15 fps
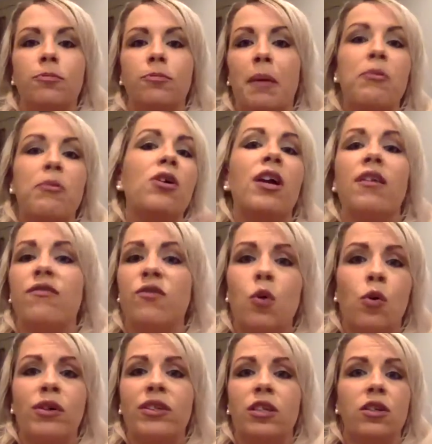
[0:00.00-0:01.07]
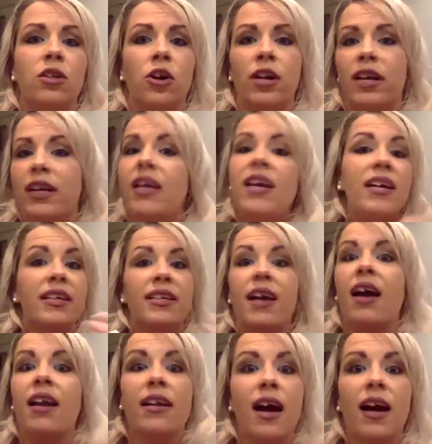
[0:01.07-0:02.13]
I'm looking forward to learning,
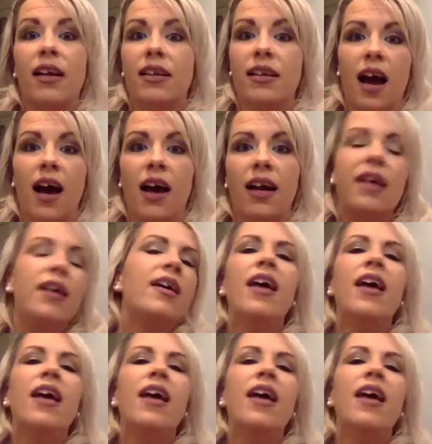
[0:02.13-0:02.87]
yada, yada, yada.